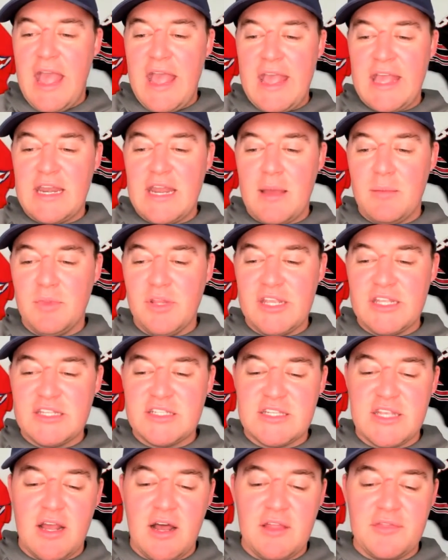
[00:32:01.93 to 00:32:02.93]
A&M
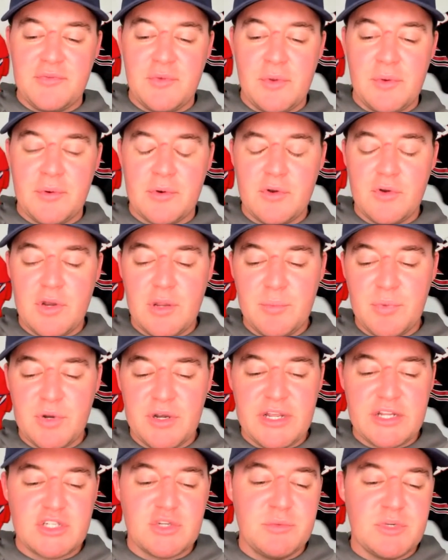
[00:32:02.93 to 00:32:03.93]
leads the On3 recruiting
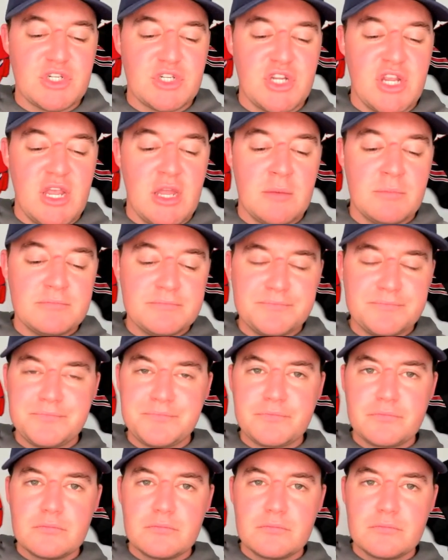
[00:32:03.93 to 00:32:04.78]
prediction machine,